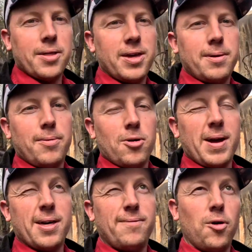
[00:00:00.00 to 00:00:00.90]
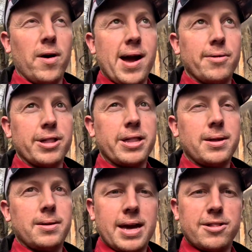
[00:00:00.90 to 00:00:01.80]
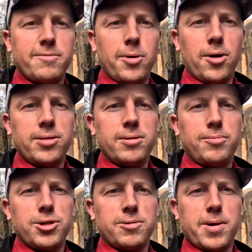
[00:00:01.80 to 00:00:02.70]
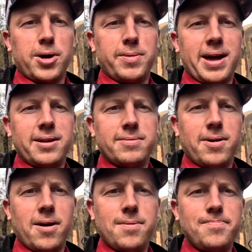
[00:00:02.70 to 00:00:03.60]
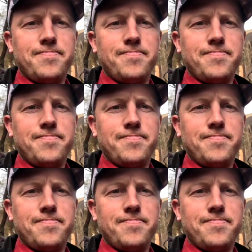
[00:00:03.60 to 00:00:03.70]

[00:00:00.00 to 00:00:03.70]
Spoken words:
I think we're about 4 hours east of Perth, which is where we're going to be heading tomorrow.